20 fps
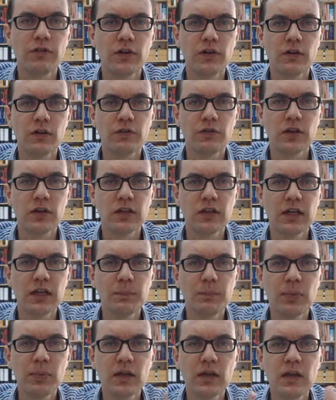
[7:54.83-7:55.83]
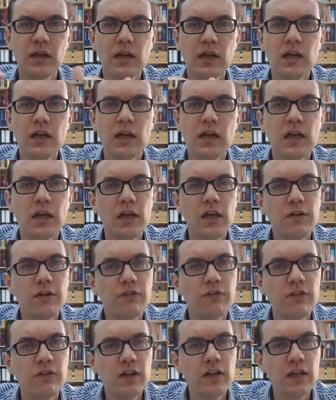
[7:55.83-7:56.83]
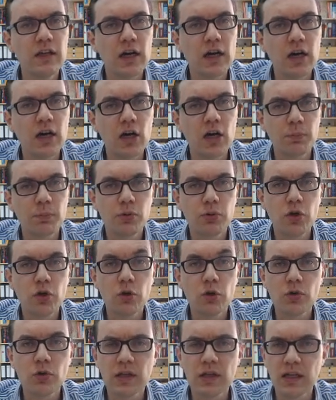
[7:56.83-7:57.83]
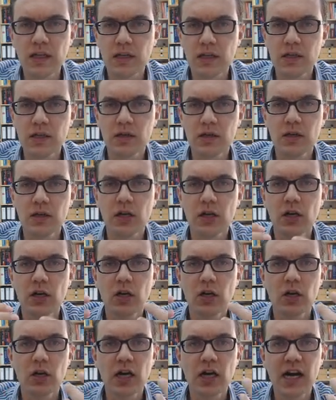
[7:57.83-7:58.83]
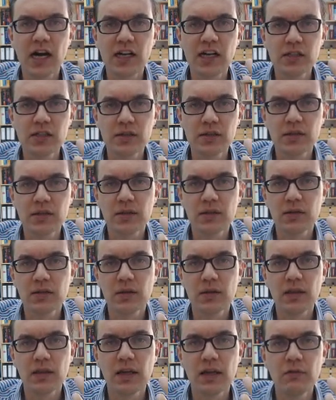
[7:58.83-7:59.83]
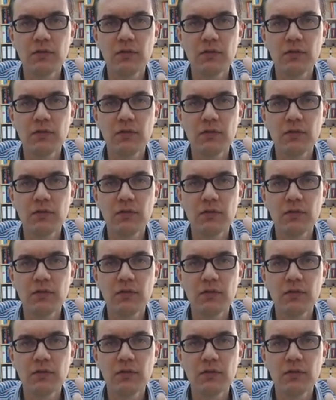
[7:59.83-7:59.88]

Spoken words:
For example, if we are producing cars, then we